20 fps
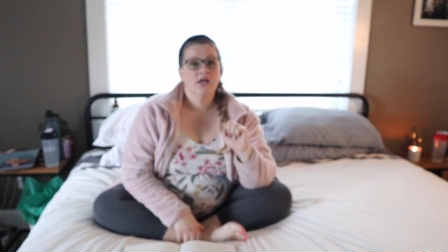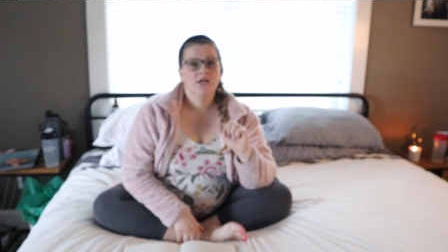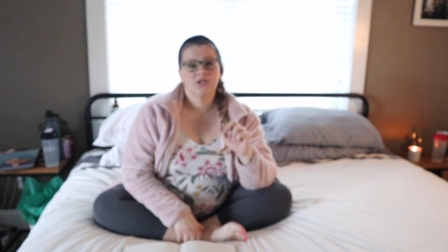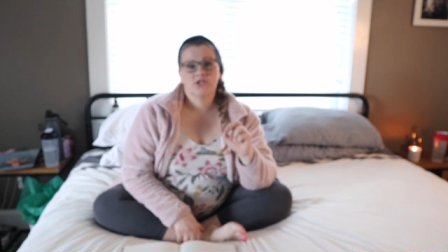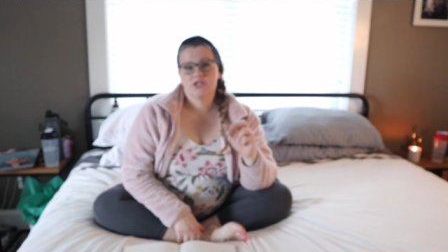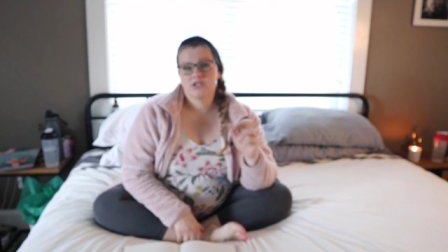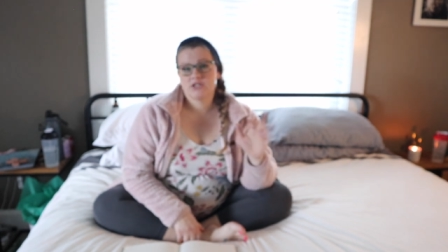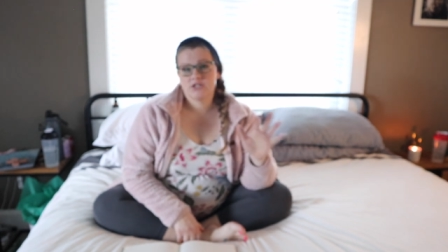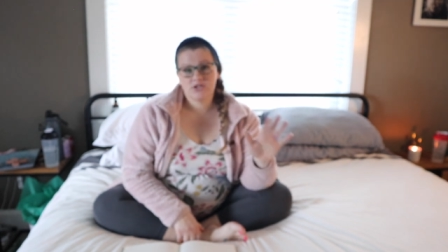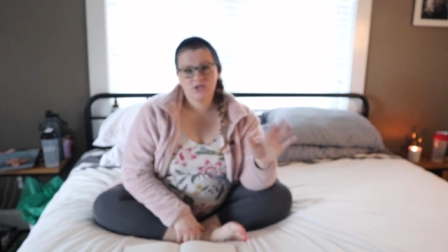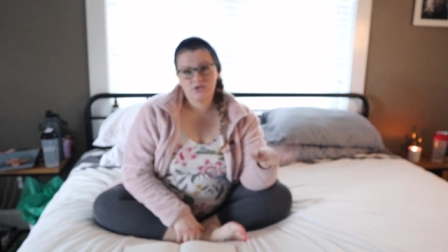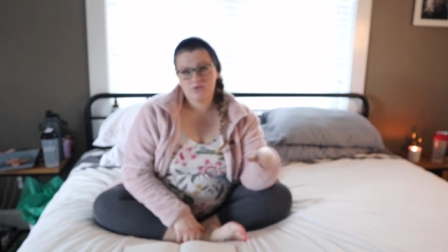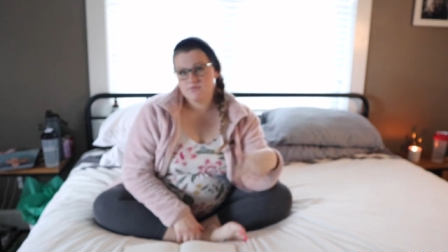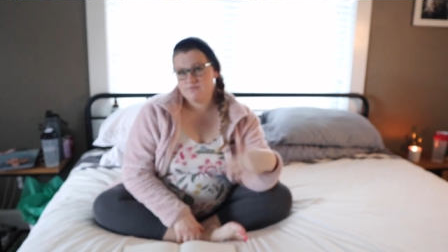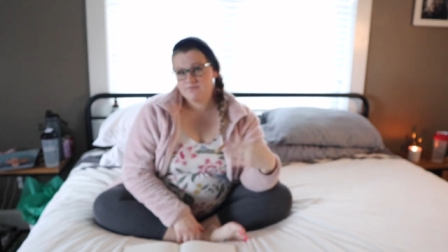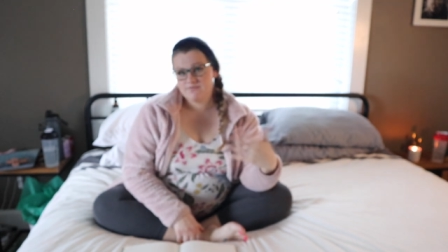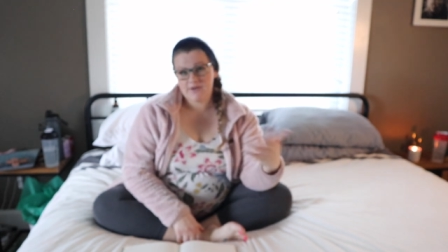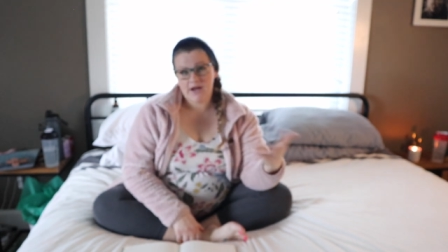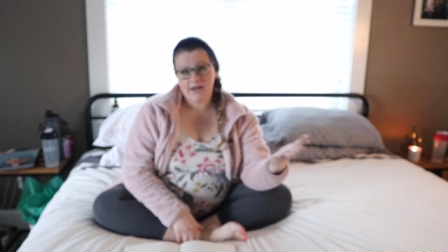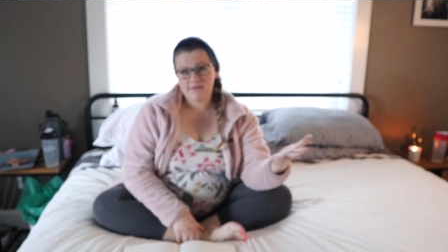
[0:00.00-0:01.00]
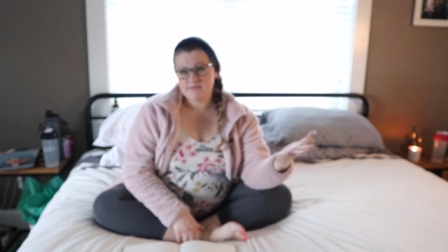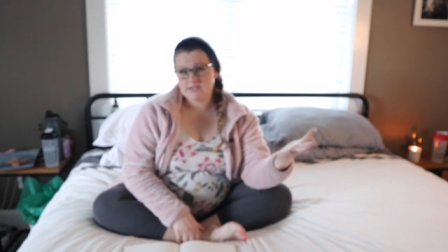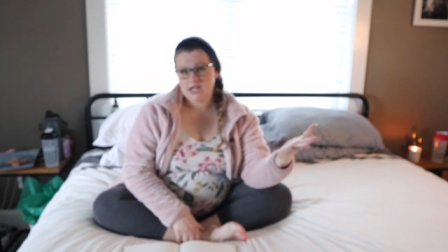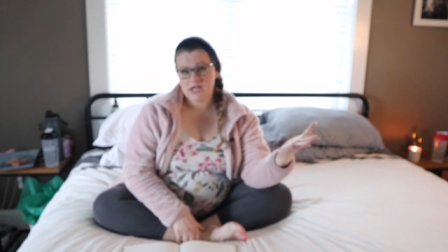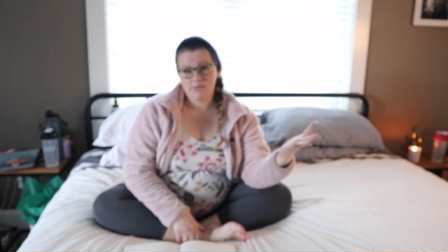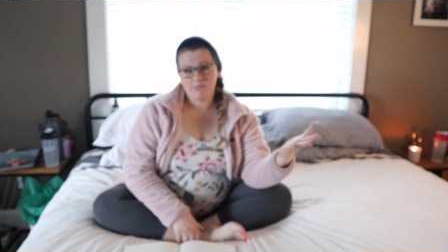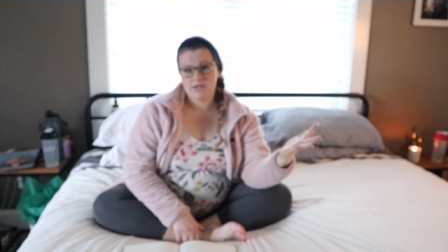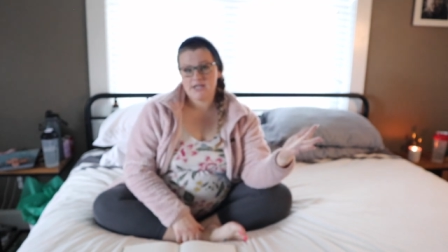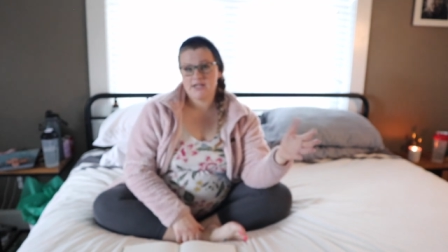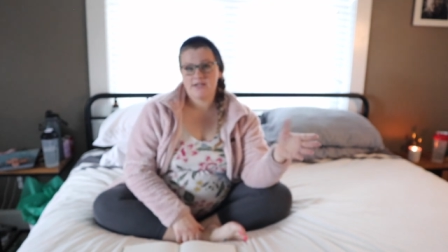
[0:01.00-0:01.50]
Just
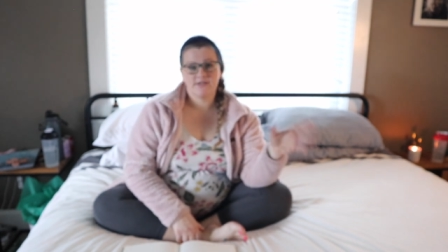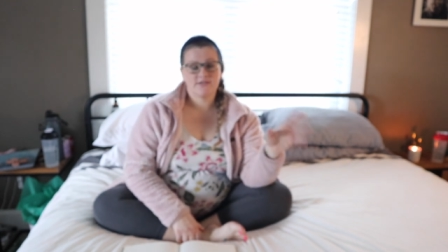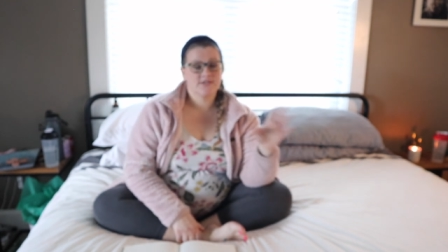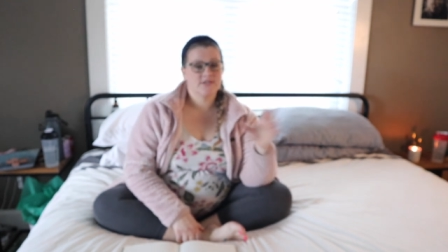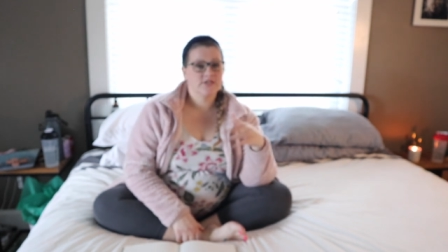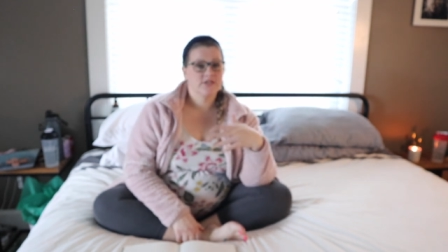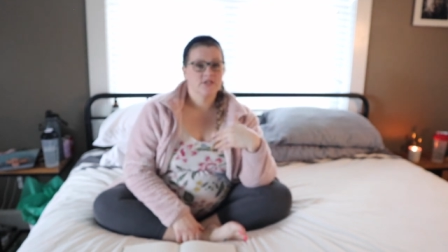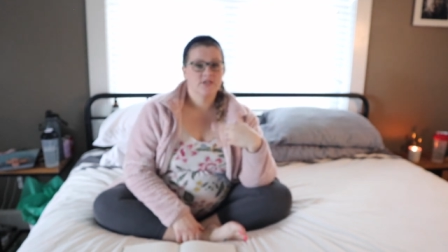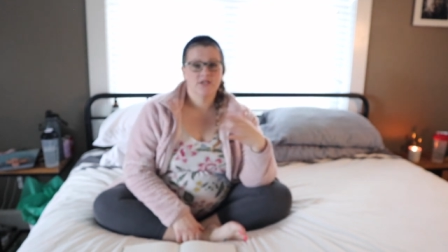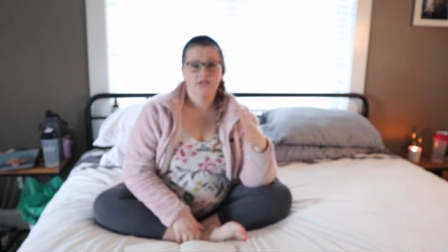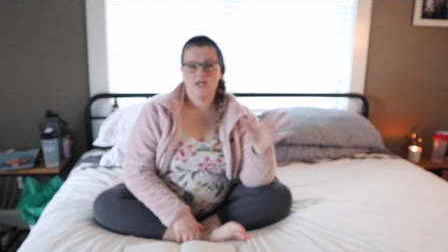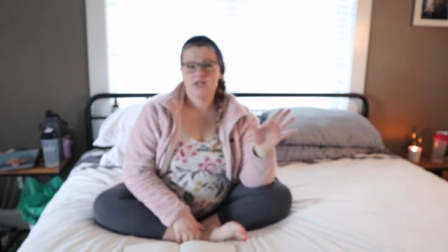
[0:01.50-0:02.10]
5-10 minutes,